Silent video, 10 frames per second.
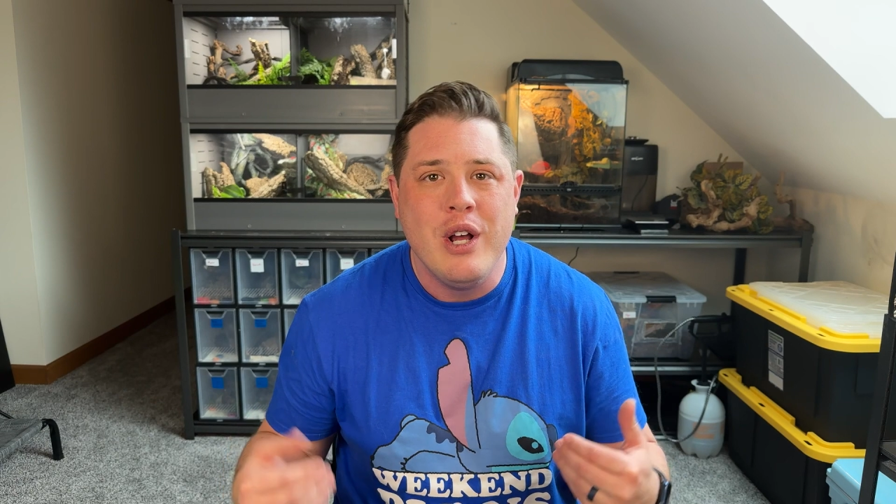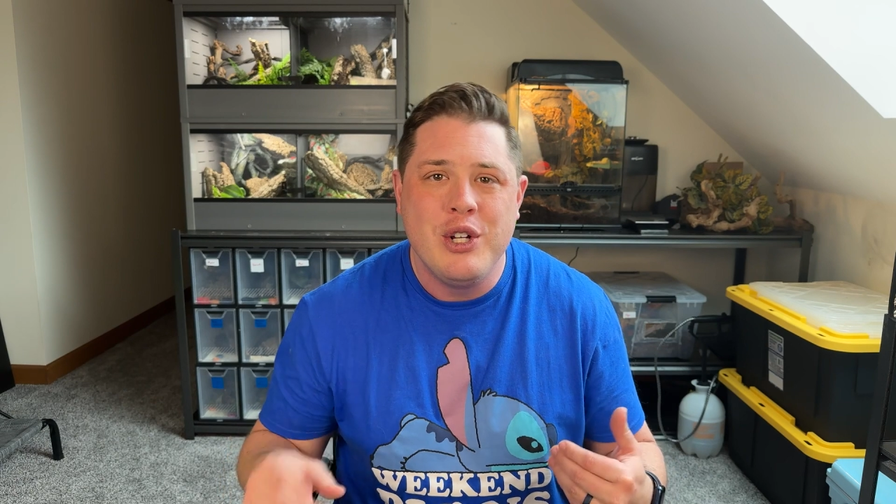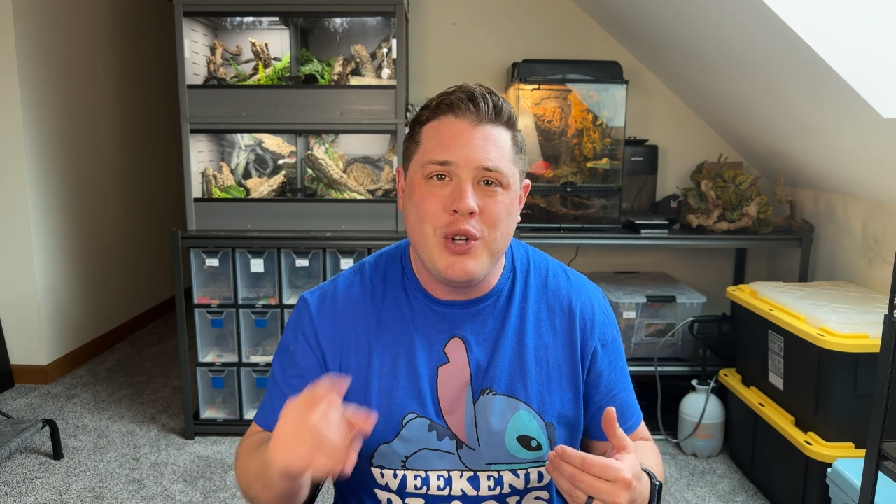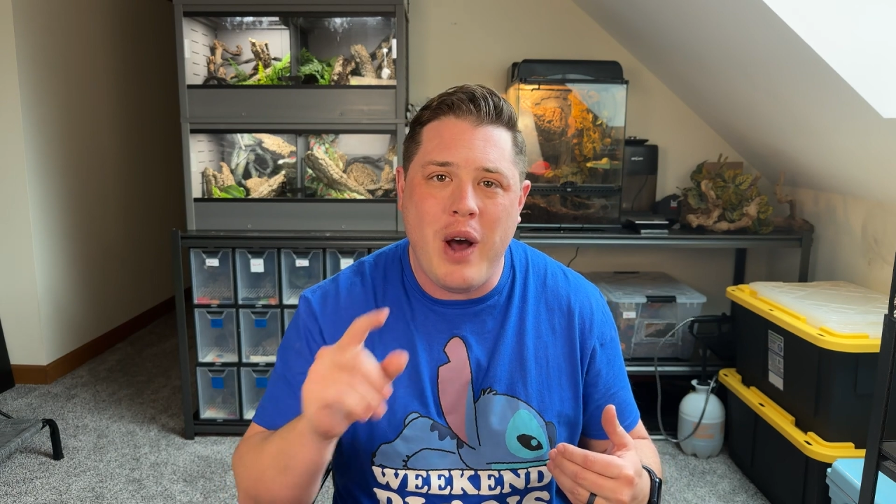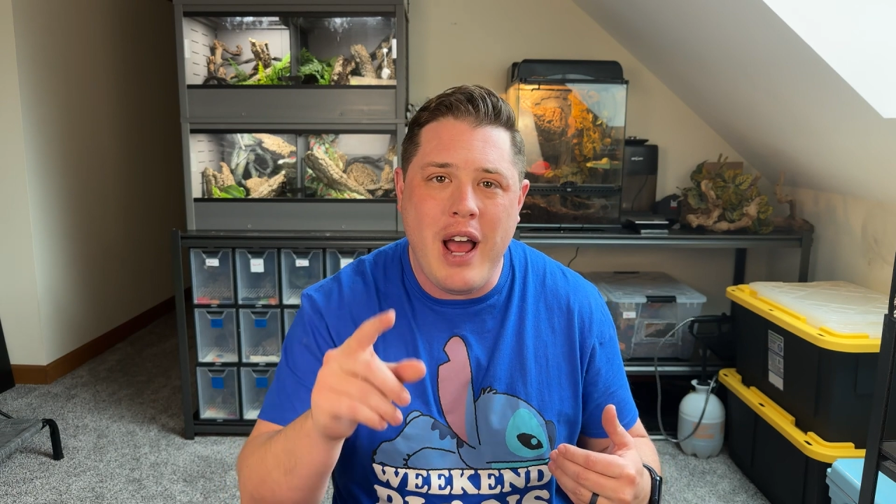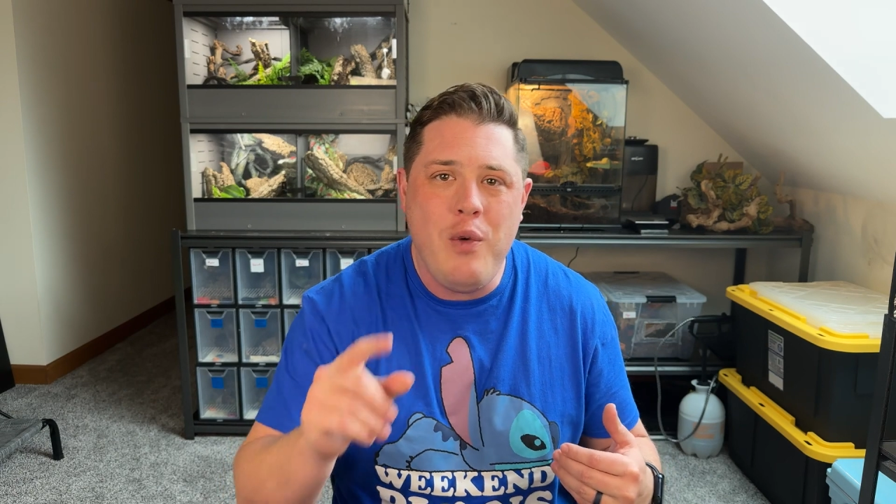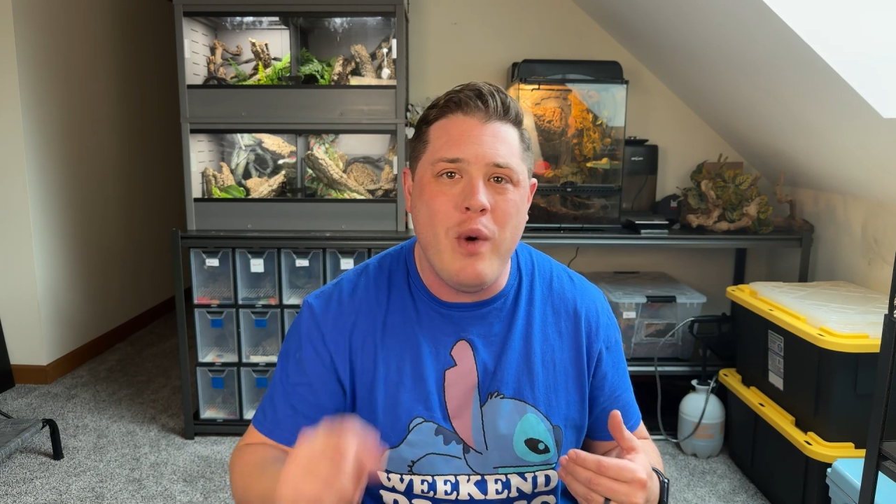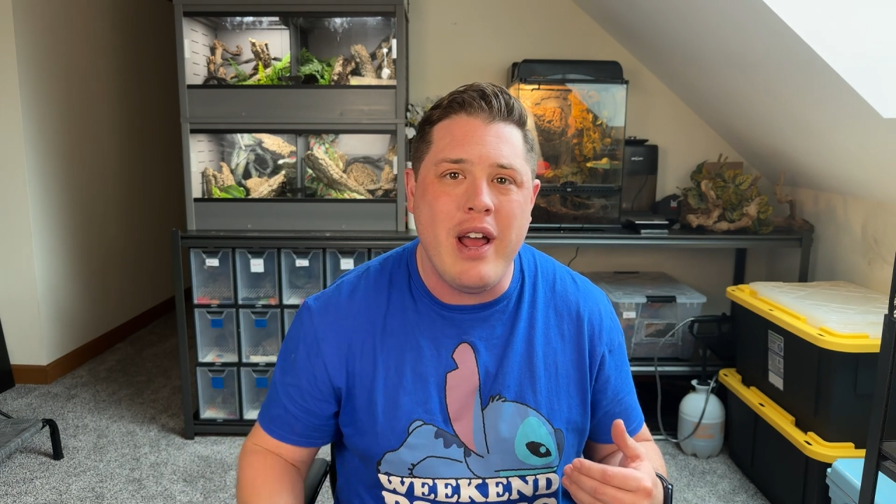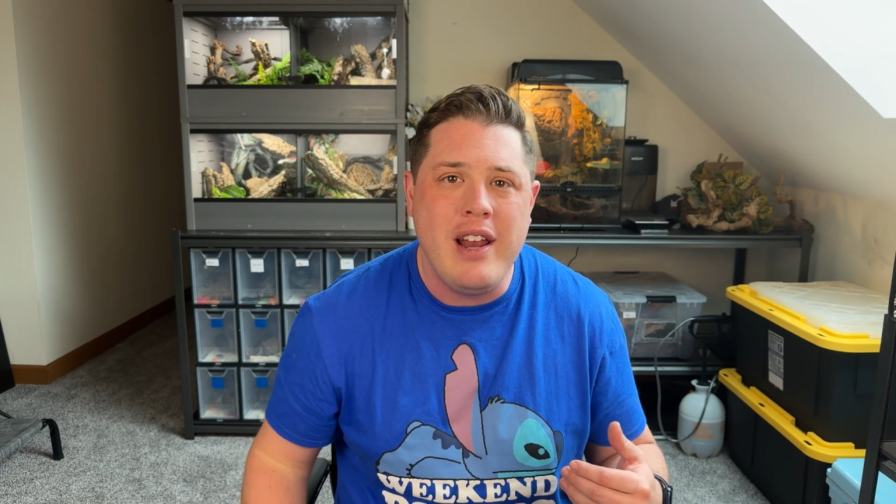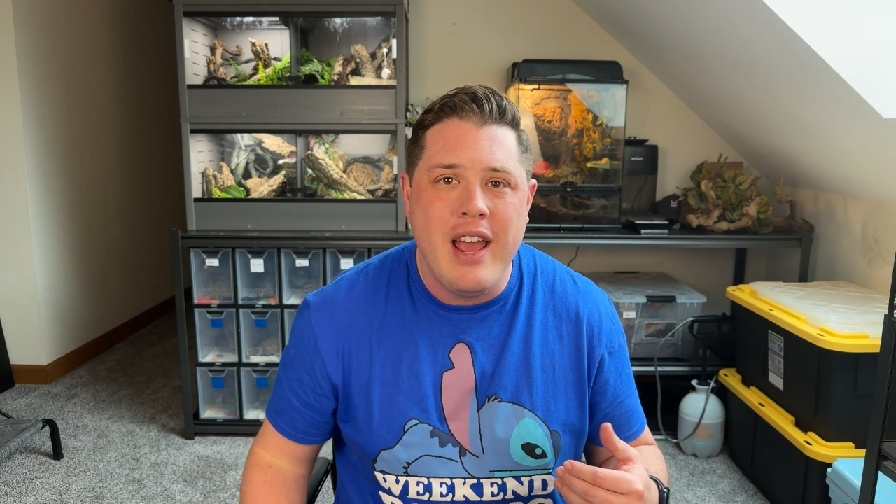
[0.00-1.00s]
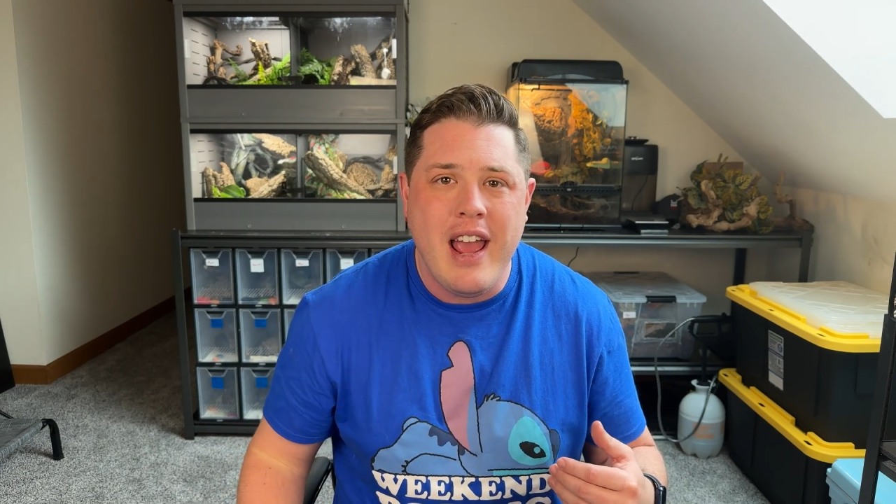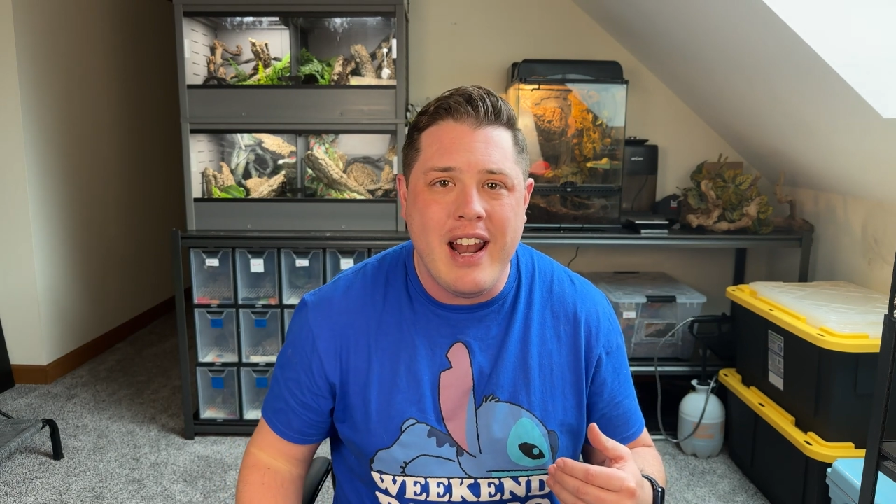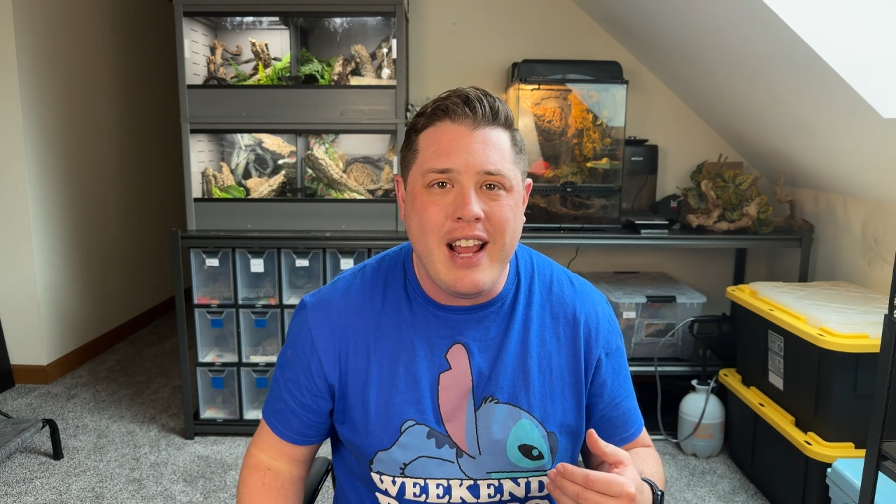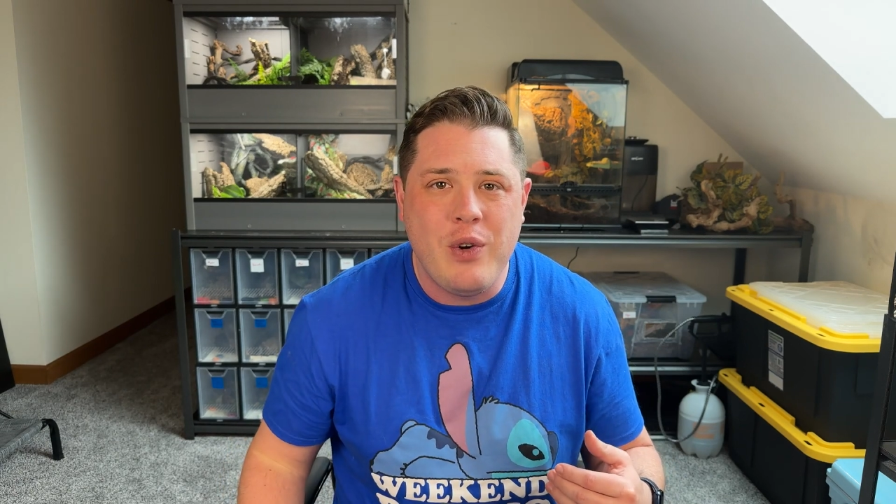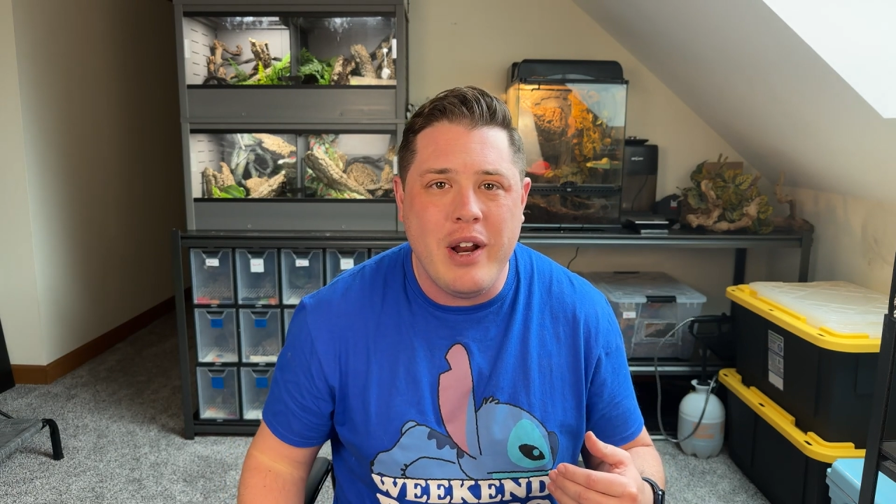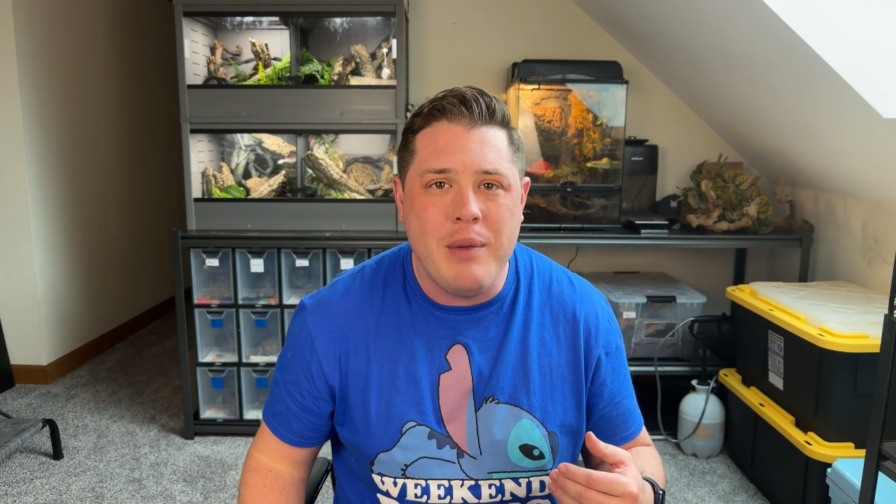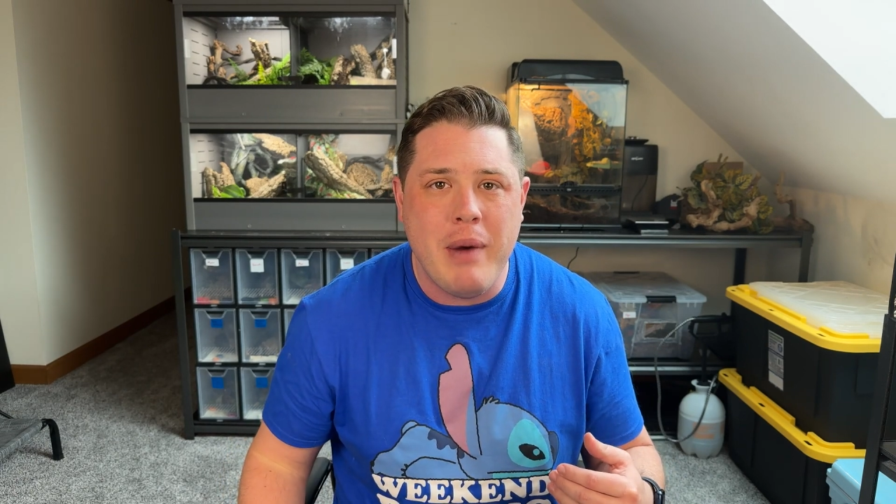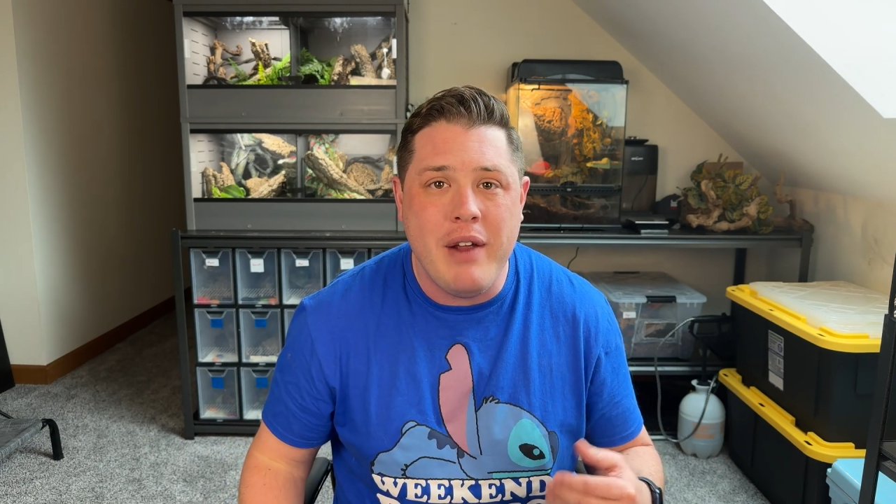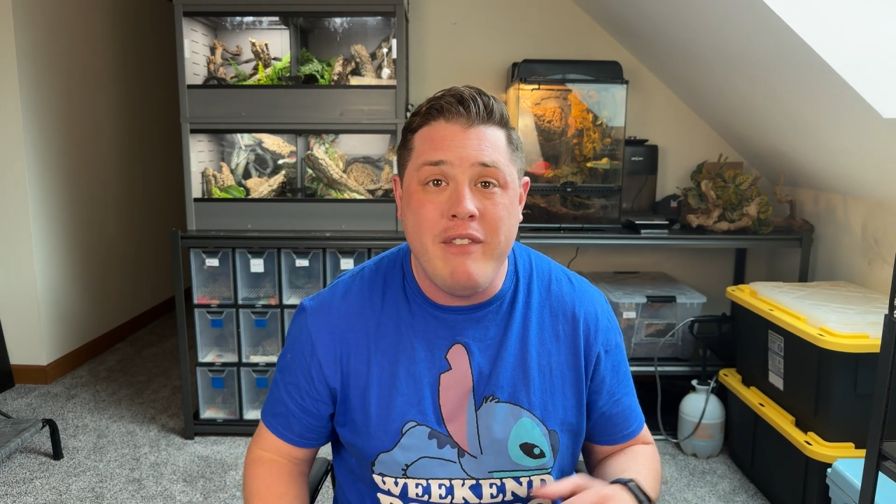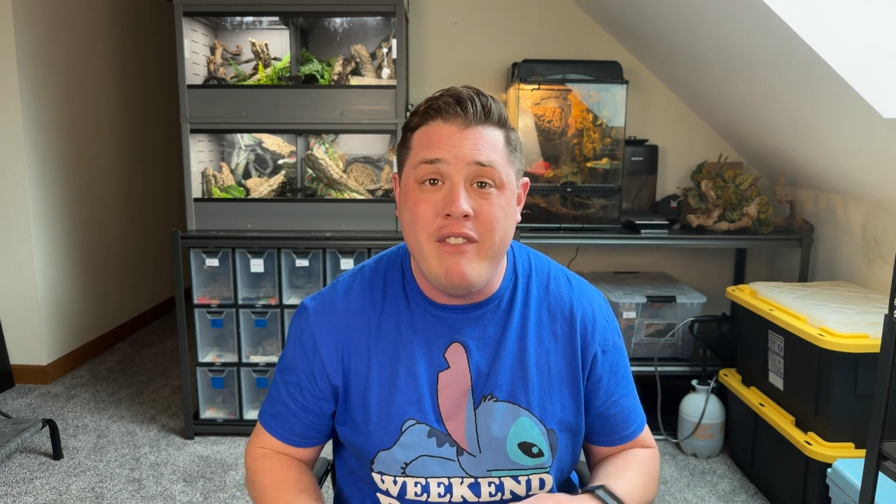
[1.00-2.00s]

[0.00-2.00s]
So I went and I created my